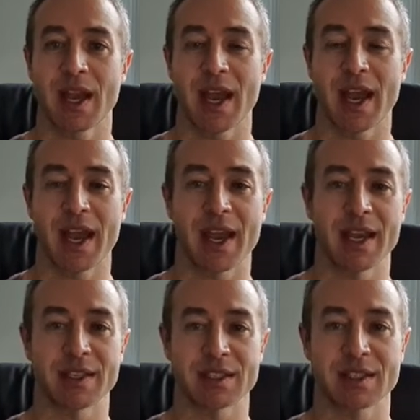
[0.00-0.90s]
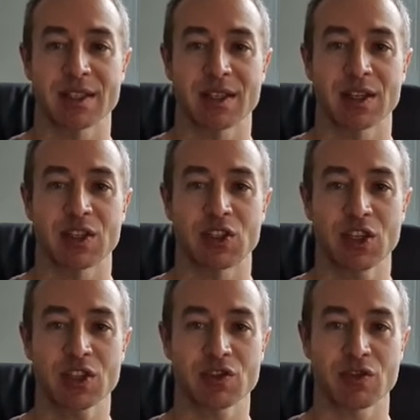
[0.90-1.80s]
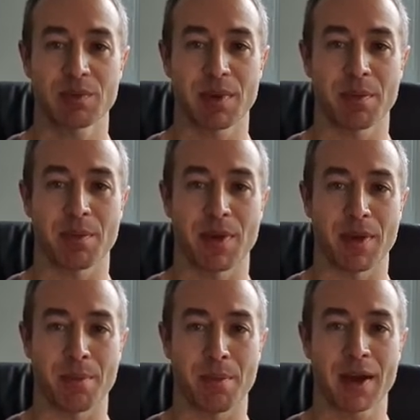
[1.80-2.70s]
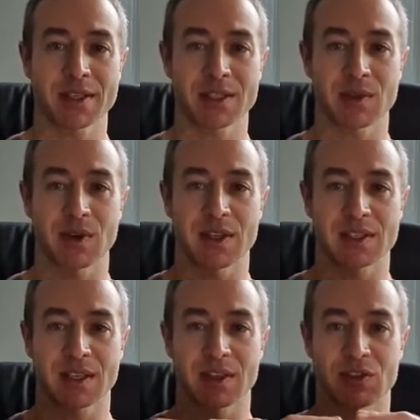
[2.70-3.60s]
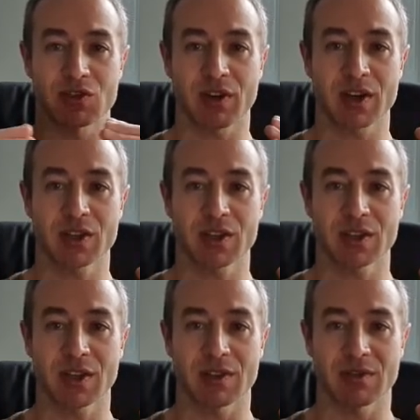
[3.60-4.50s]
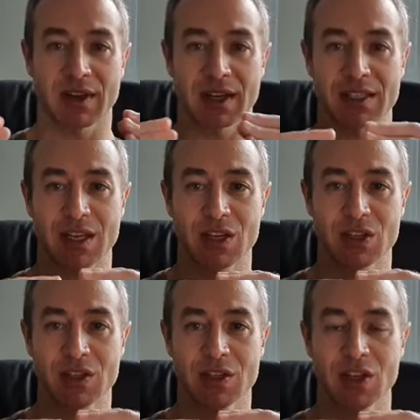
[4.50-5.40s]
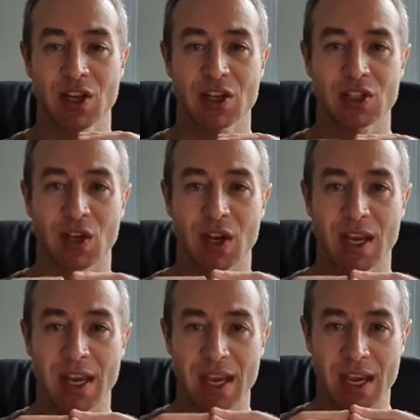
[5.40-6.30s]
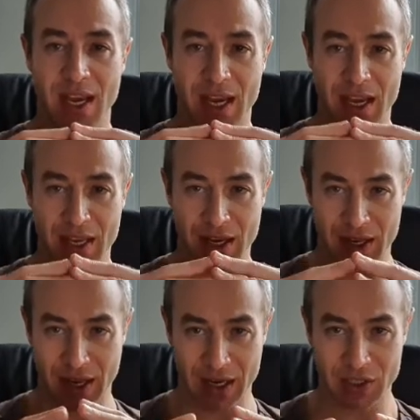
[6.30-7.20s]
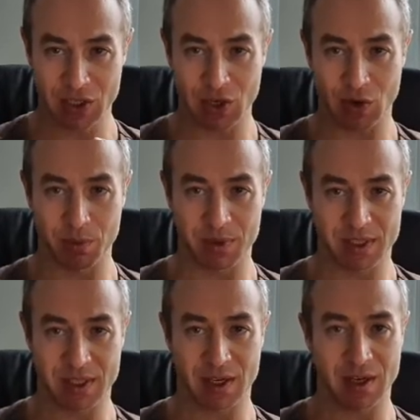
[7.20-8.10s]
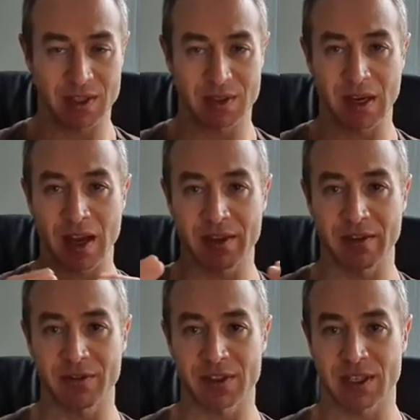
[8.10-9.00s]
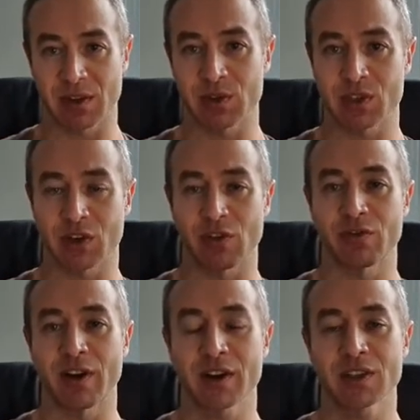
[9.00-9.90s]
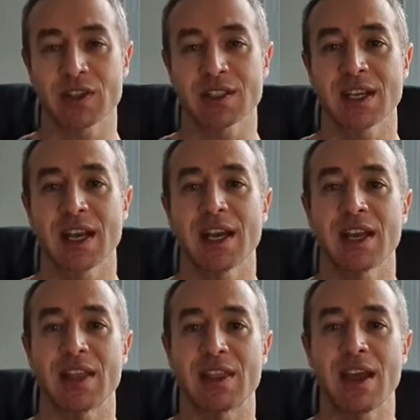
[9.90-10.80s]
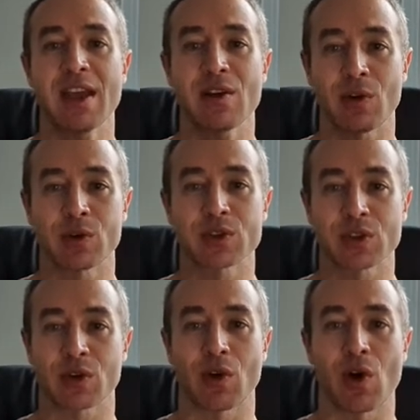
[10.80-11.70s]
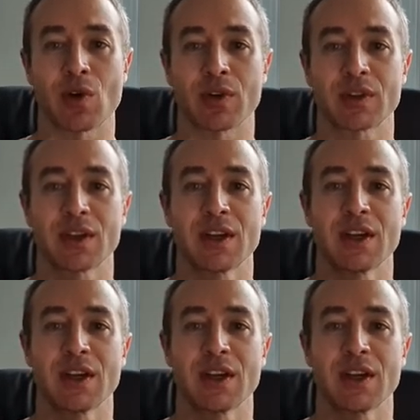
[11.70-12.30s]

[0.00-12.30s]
And just remember, the muscle, it's contraction and relaxation. So in a nutshell, besides other physiological functions, they also call it